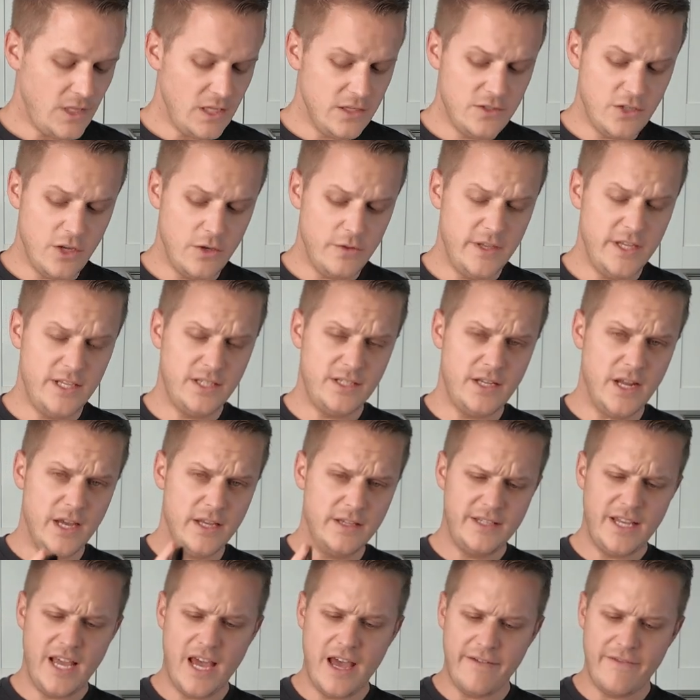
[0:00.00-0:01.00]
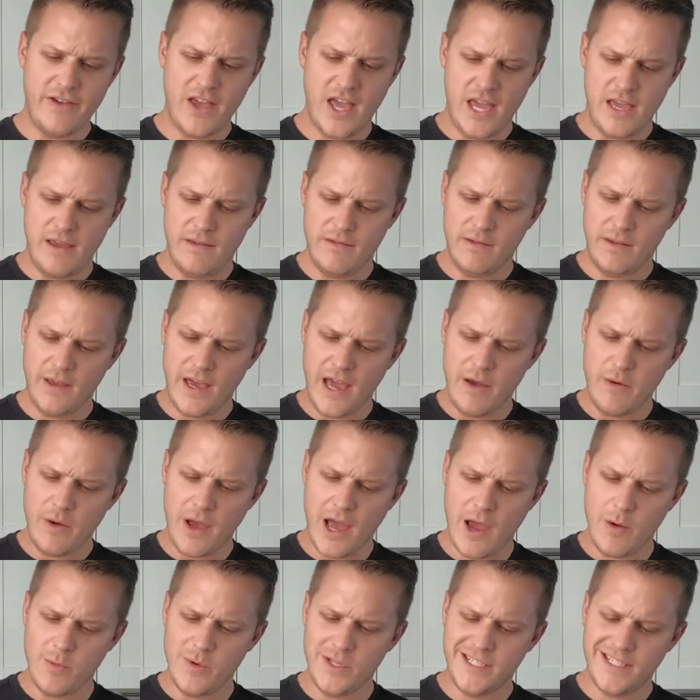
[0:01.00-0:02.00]
So this does have a,
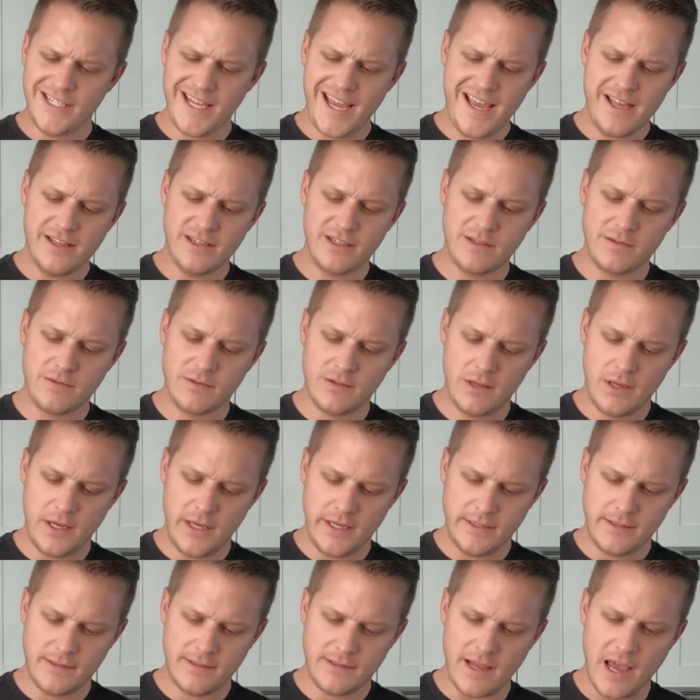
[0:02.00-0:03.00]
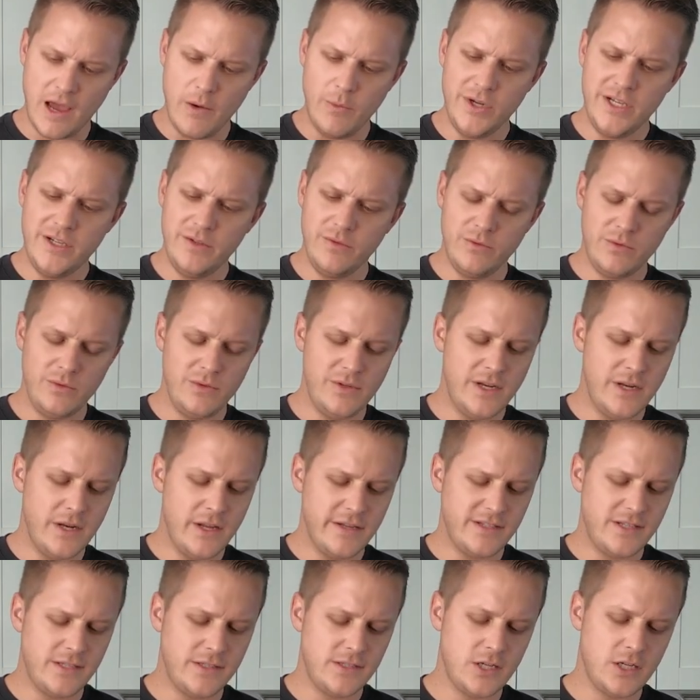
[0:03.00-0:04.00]
I would say I wouldn't
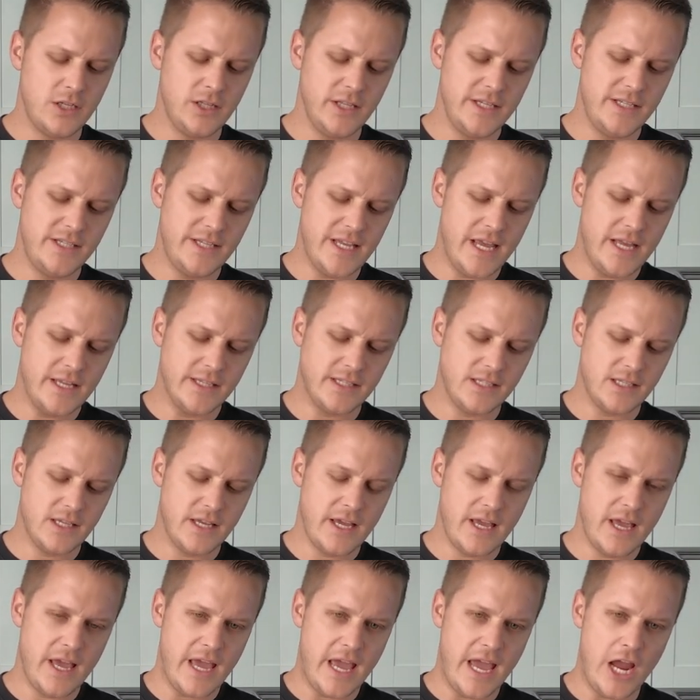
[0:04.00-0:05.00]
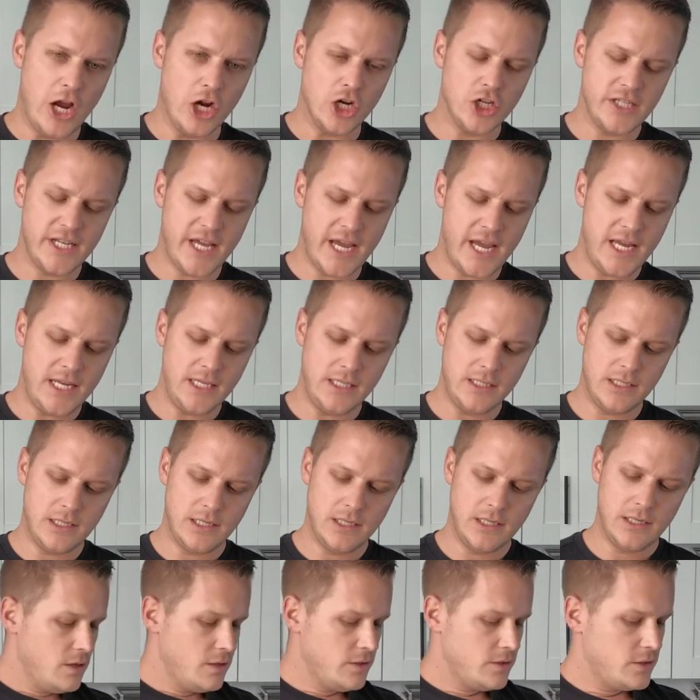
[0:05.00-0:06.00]
necessarily say it's airtight.
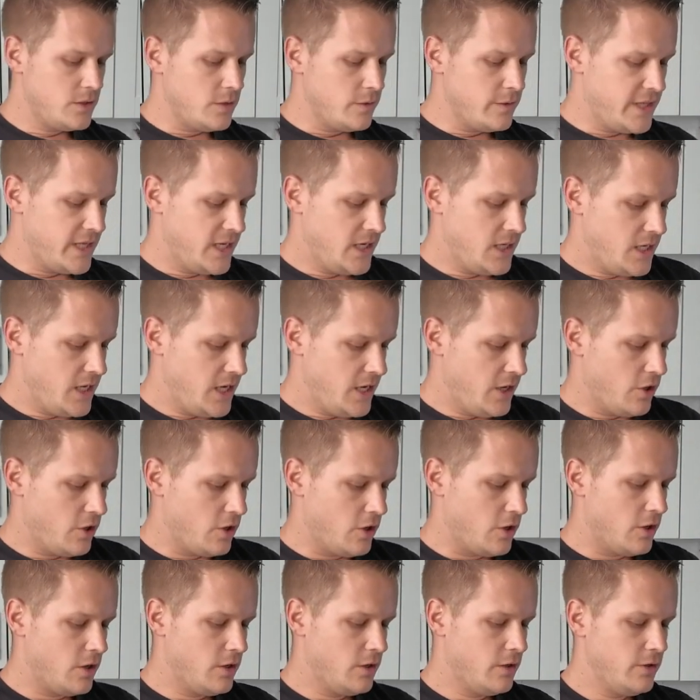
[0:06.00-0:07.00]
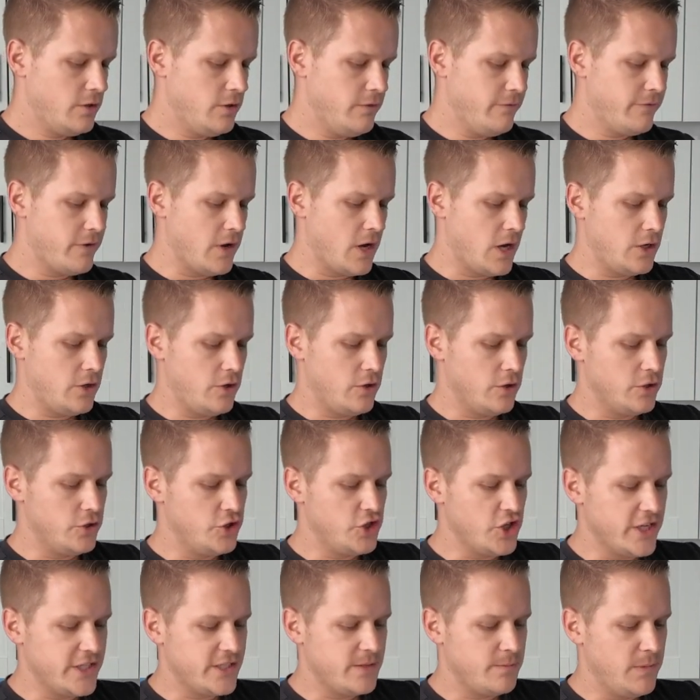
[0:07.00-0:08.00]
So then here you've got your
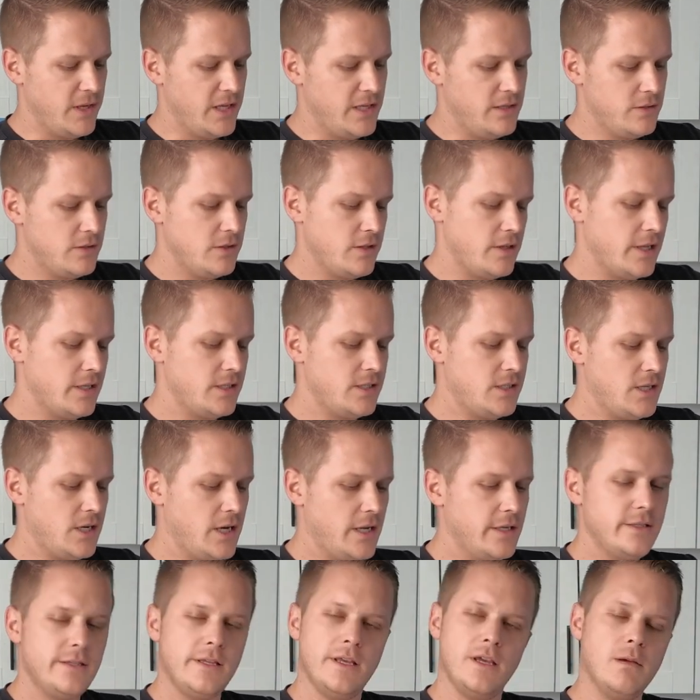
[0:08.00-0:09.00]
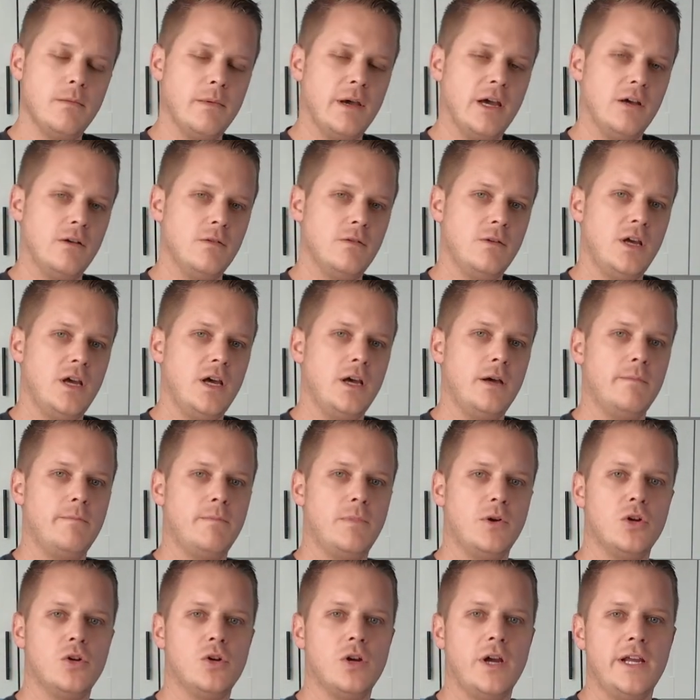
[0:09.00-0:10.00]
adjustment. So that's the nice thing about
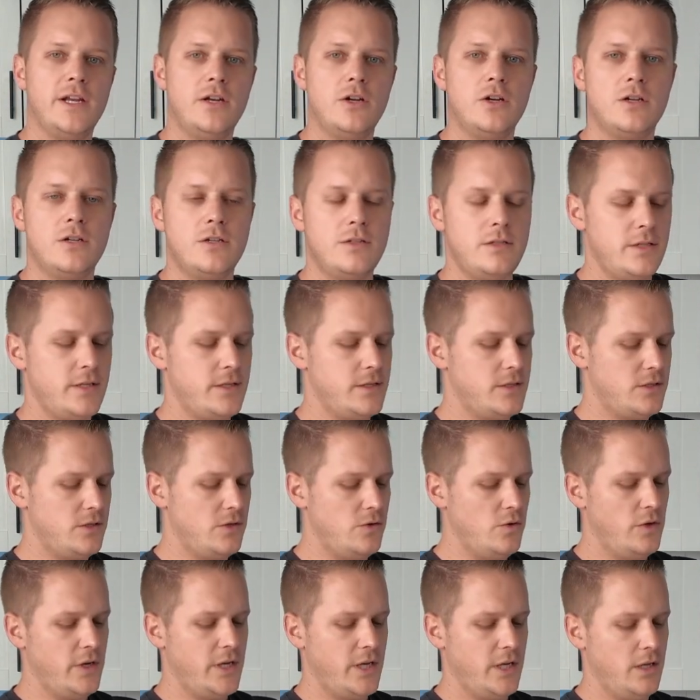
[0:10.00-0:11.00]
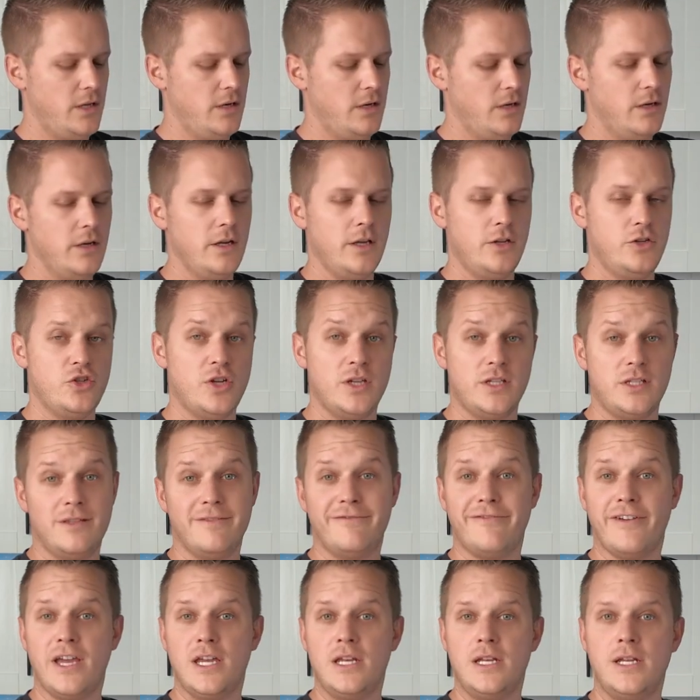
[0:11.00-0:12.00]
burr grinders is you can adjust the
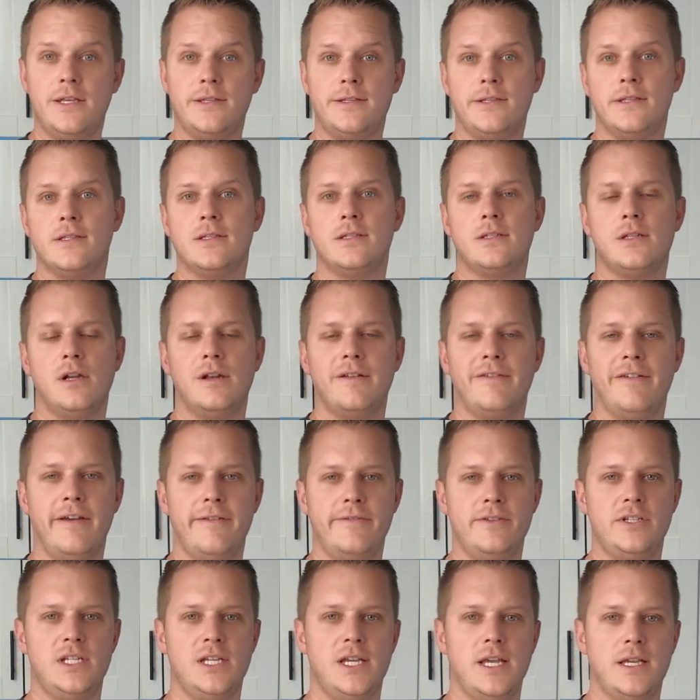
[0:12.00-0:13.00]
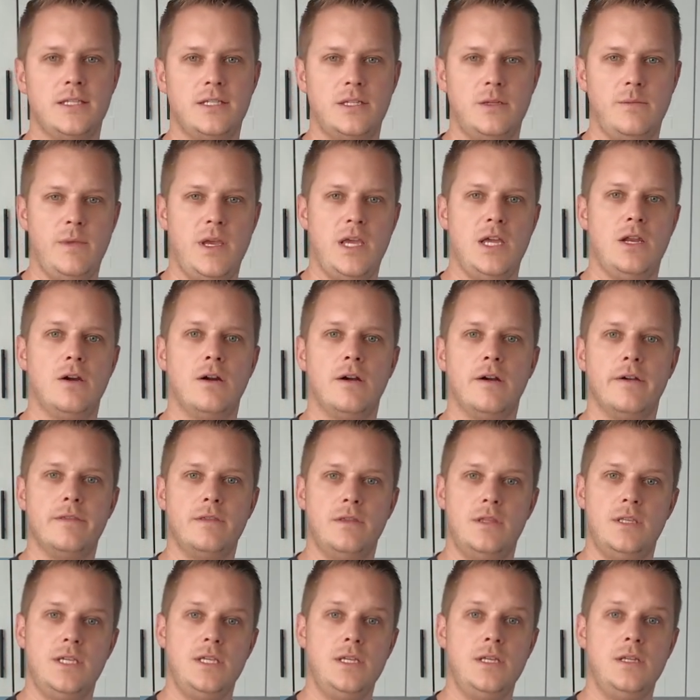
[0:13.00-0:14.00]
fineness instead of having to guesstimate
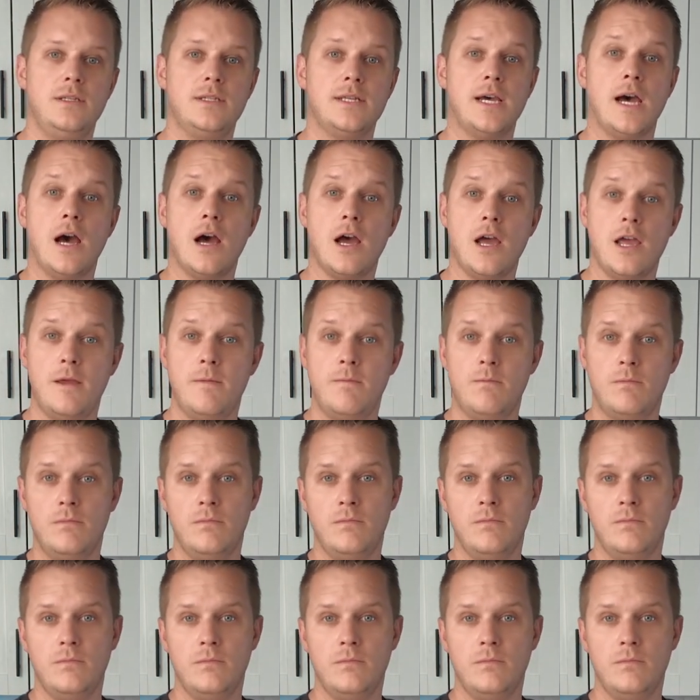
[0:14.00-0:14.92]
on the time